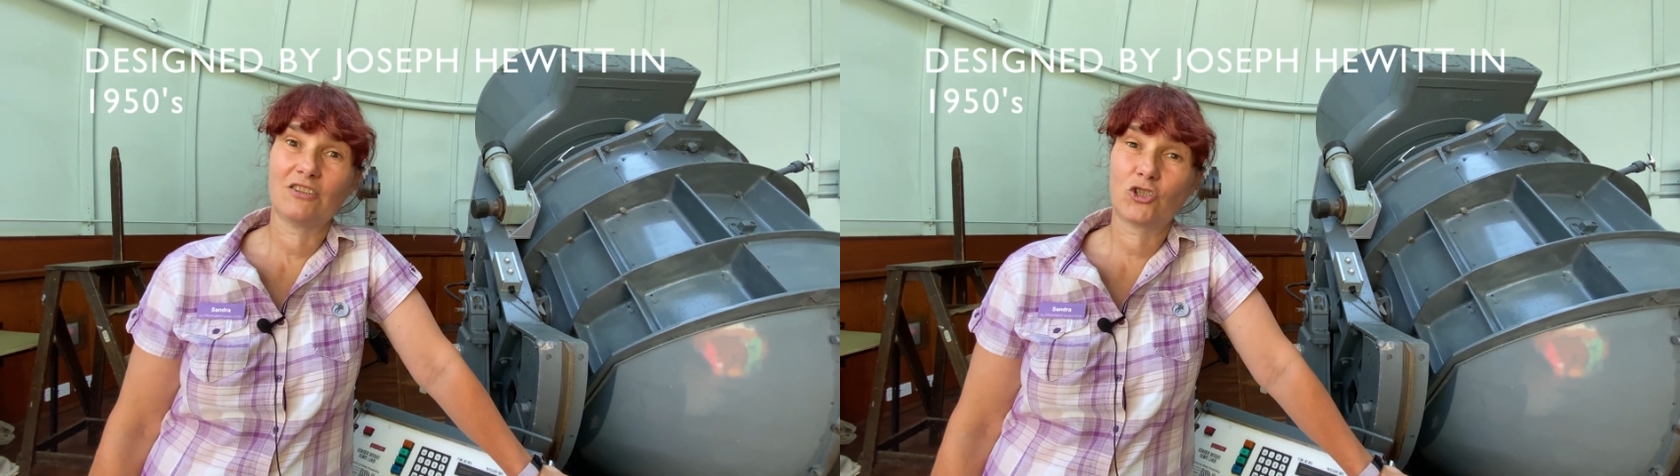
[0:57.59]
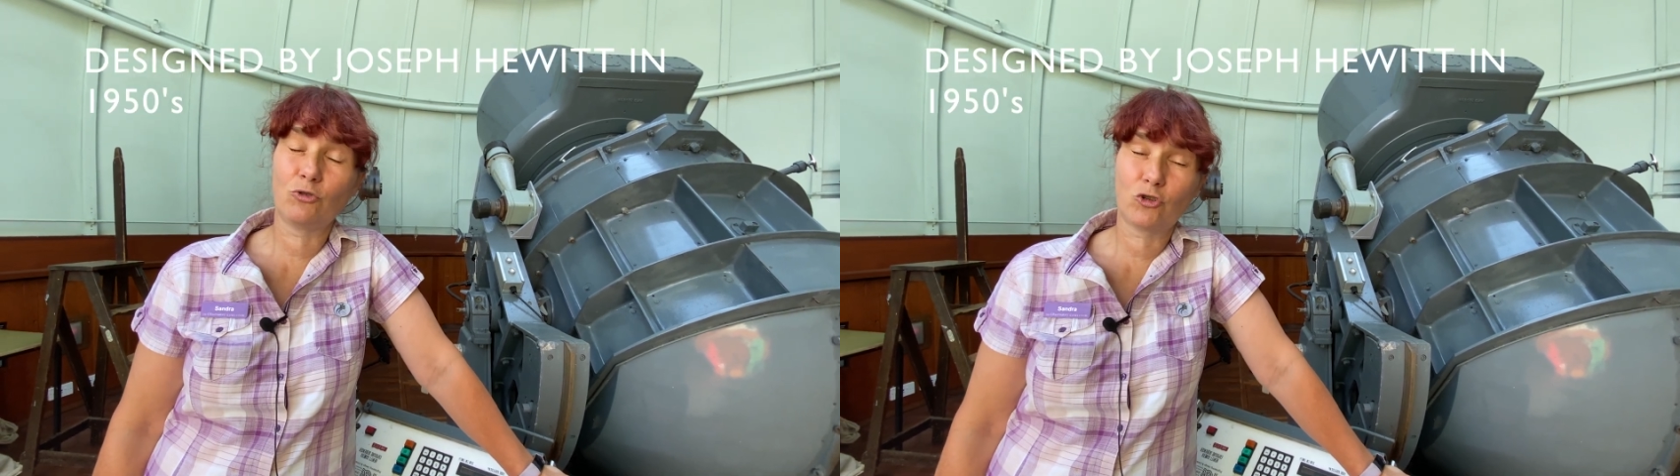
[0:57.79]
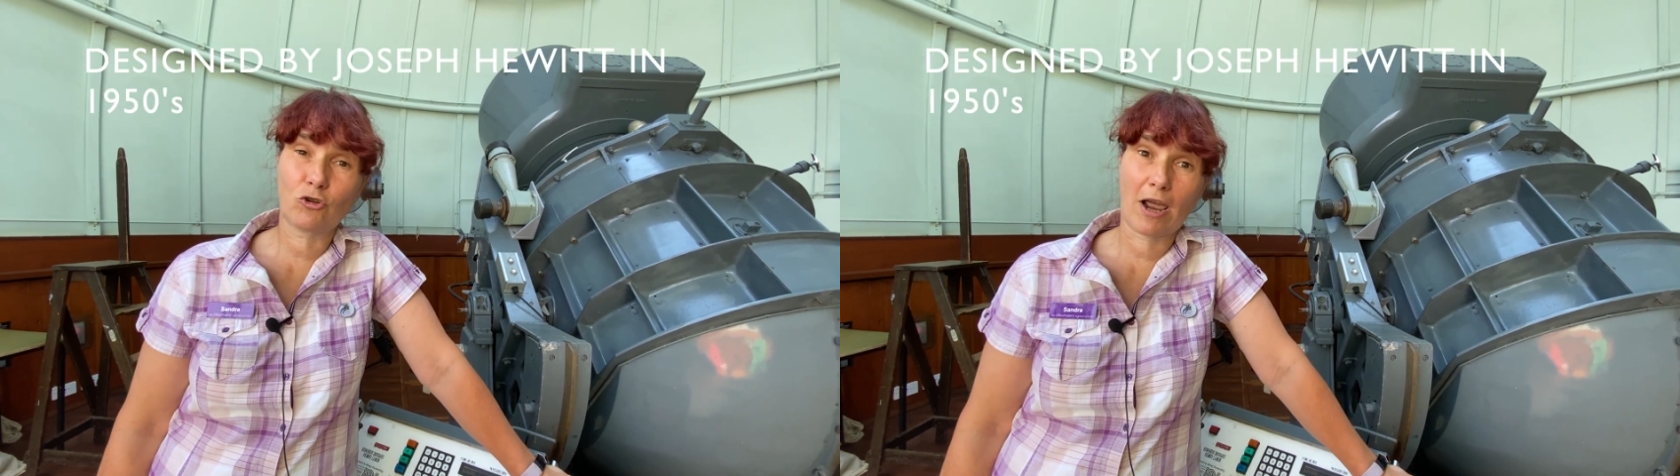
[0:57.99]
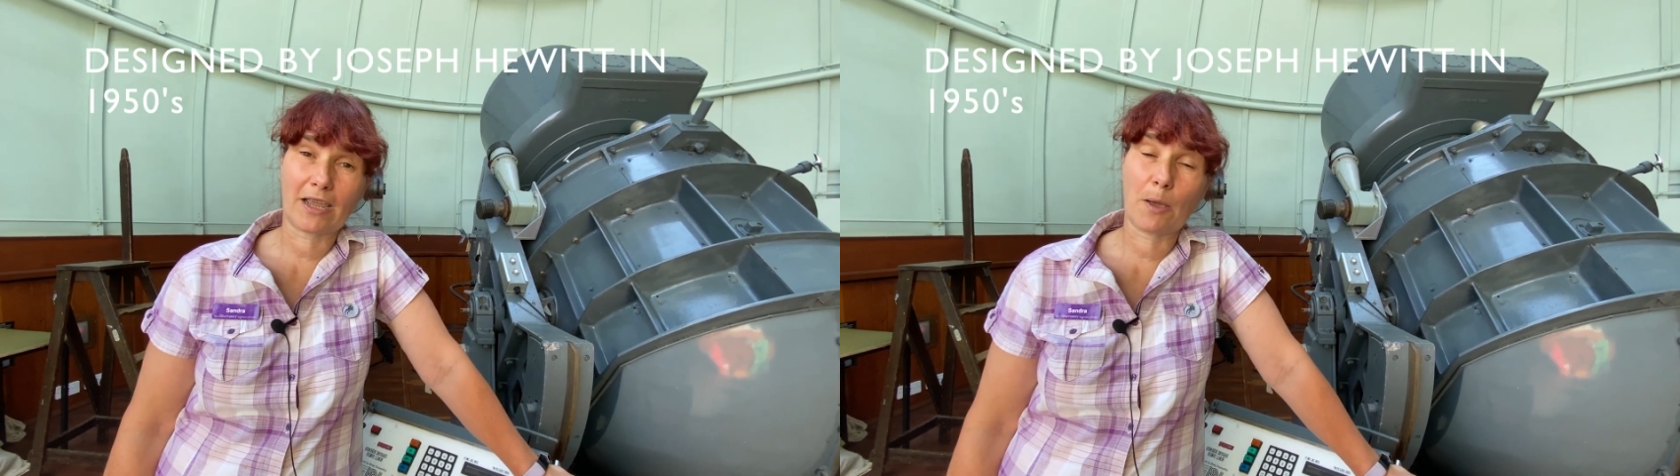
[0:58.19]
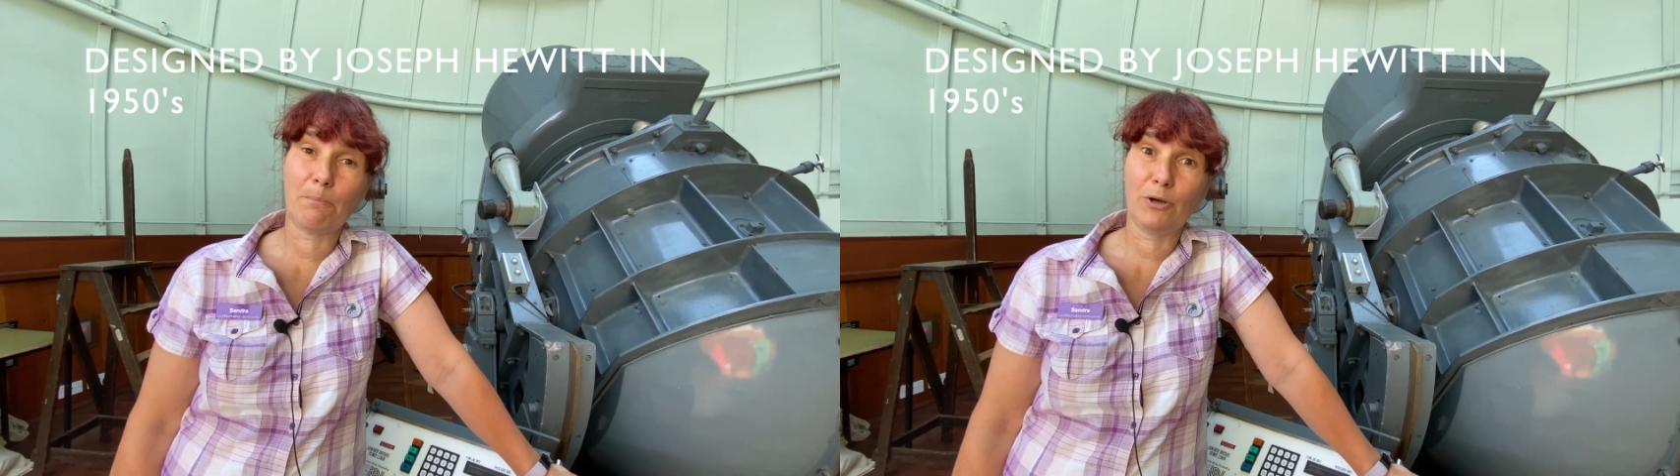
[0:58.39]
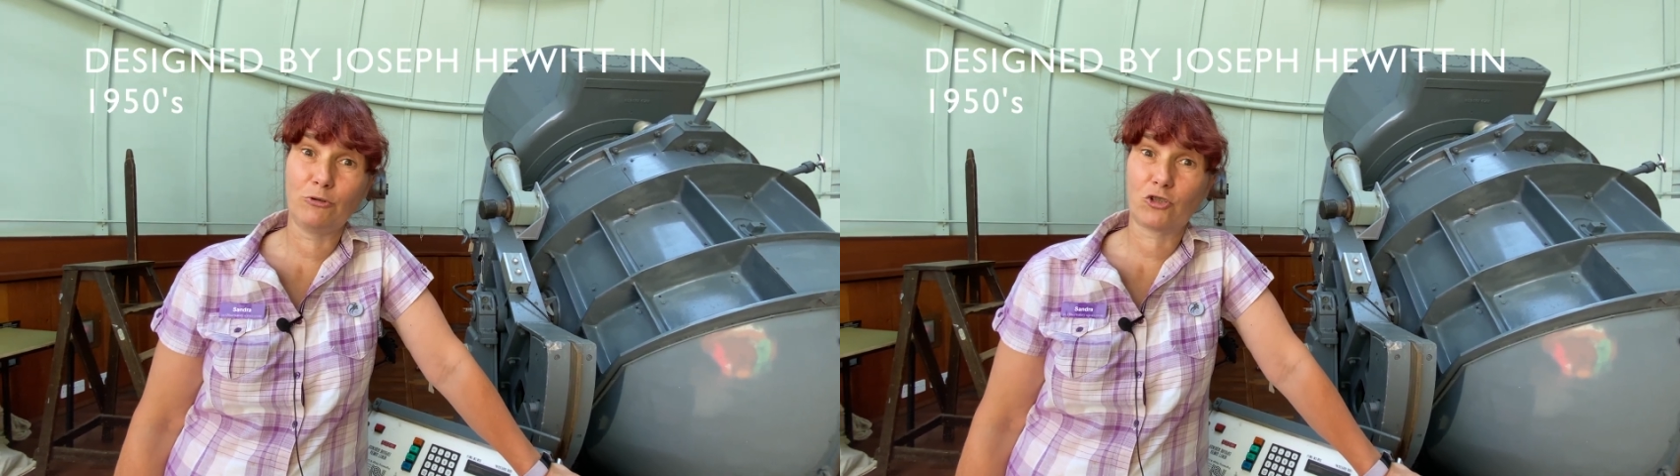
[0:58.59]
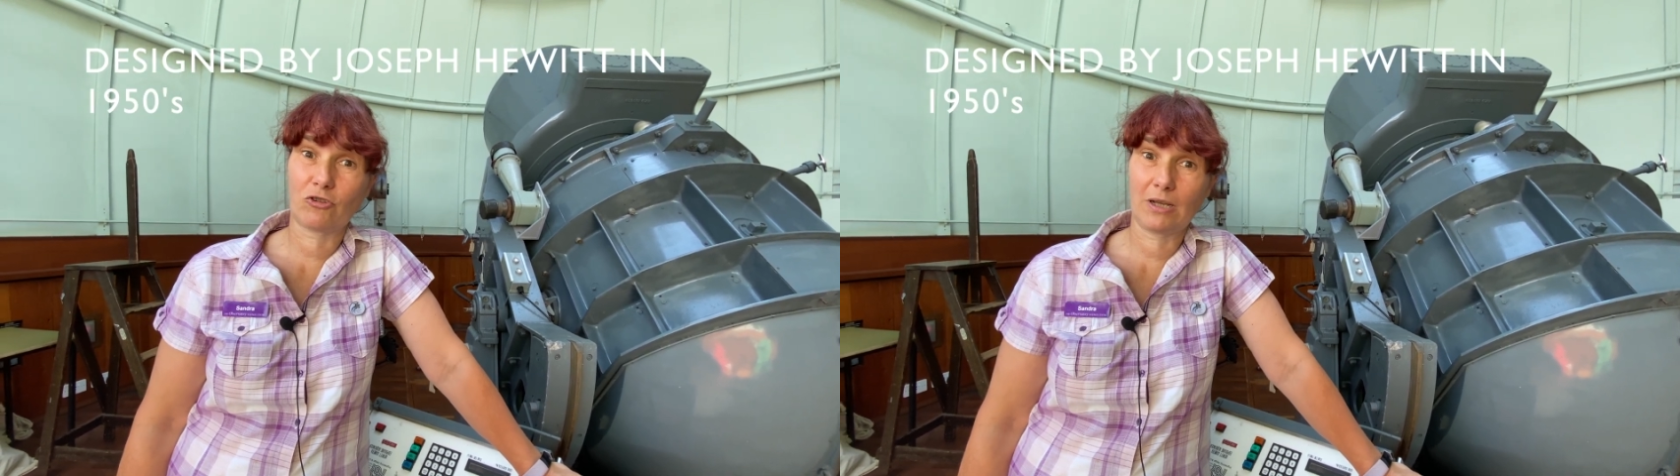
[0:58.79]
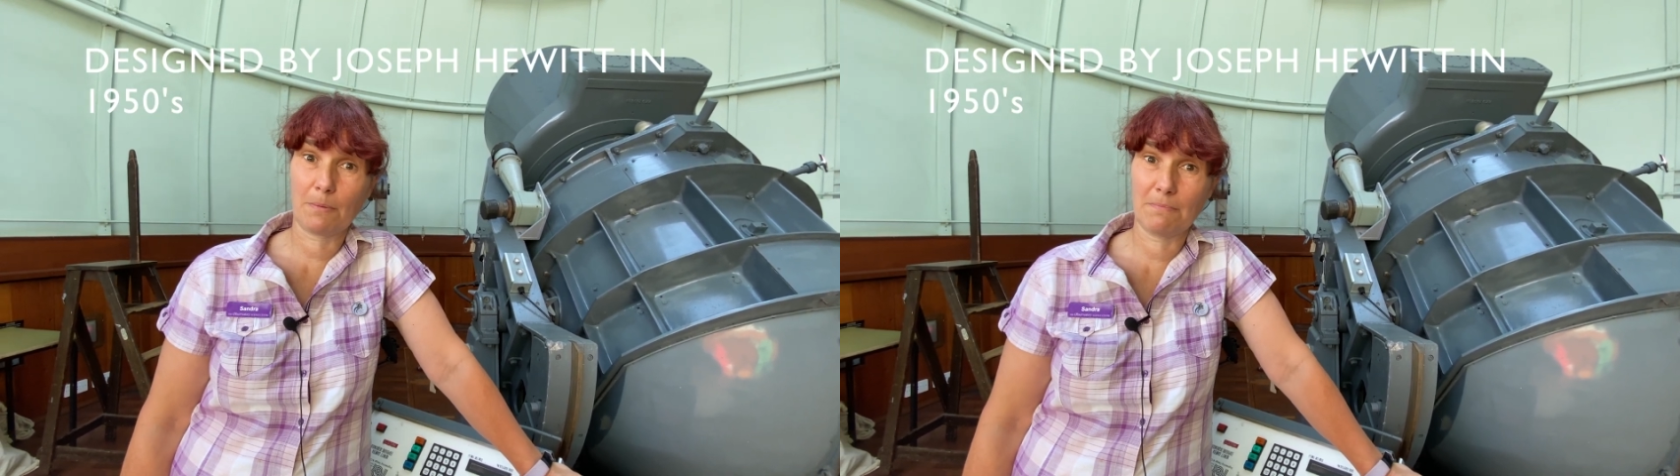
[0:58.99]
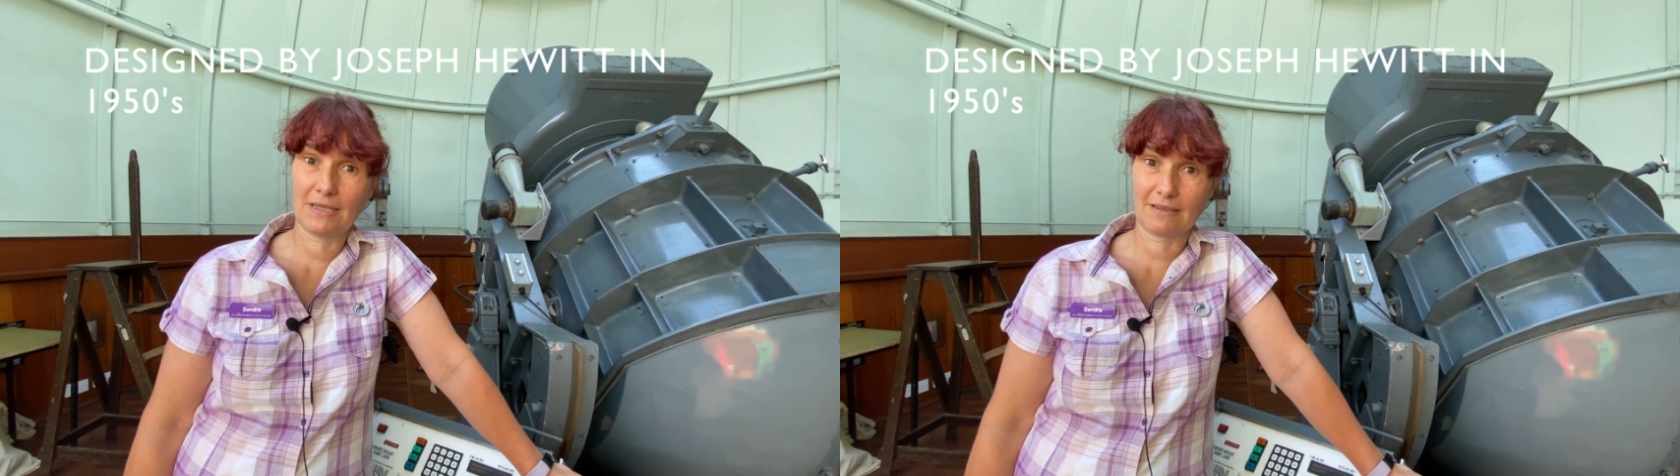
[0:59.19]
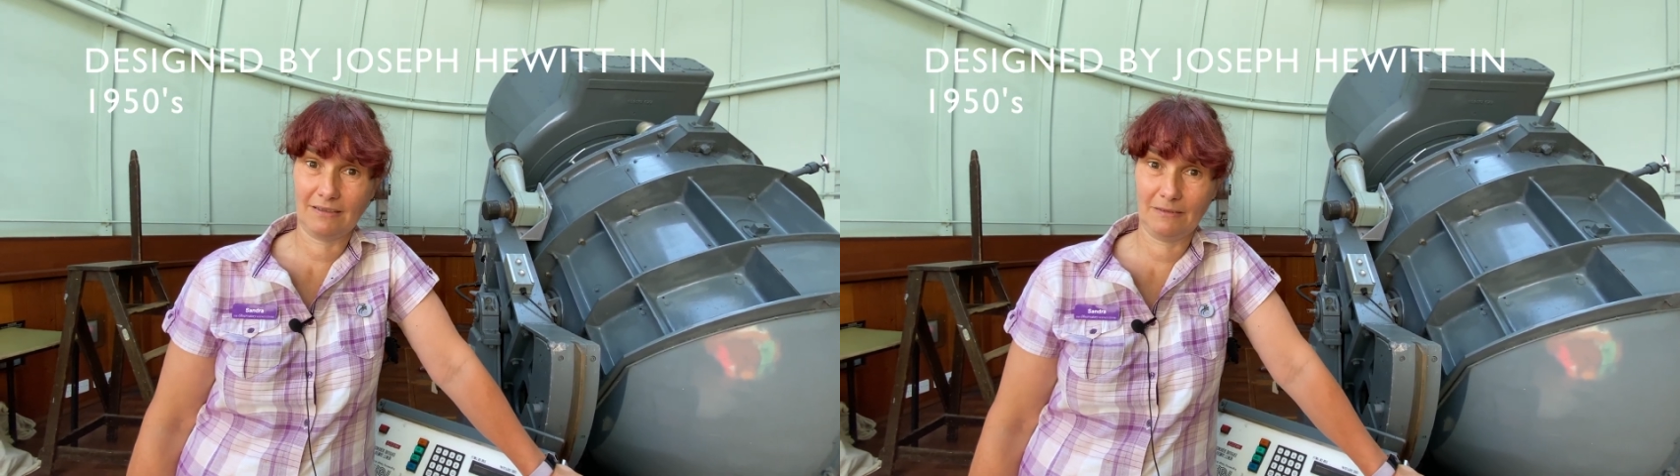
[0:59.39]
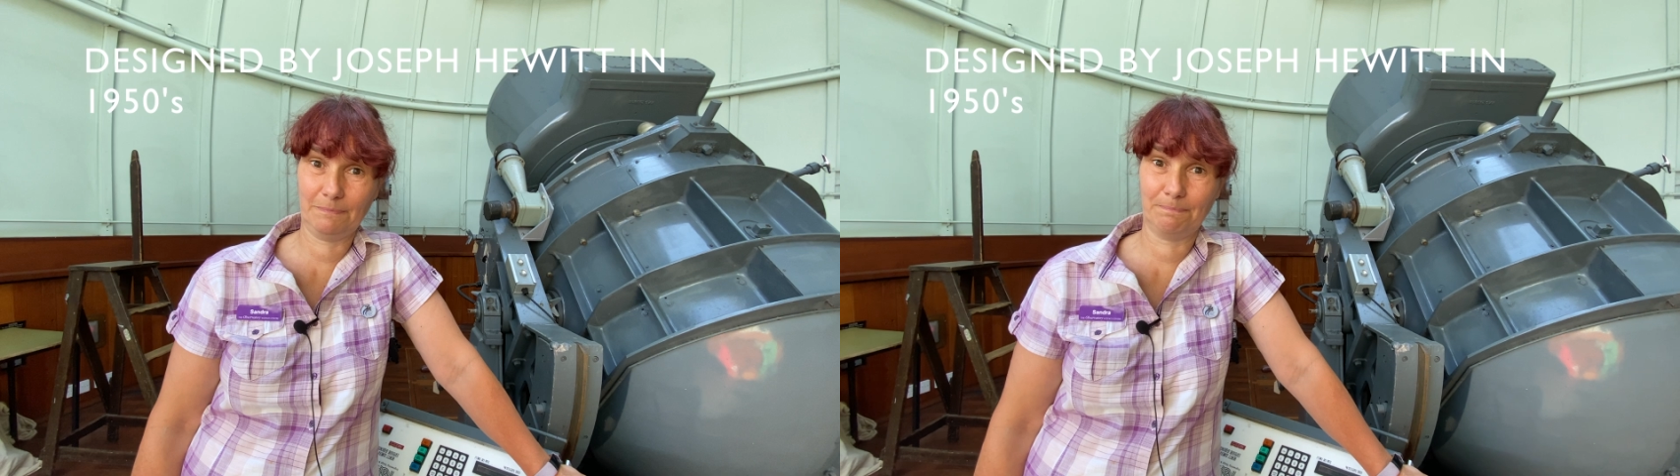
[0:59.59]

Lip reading: to track Blue Streak missile.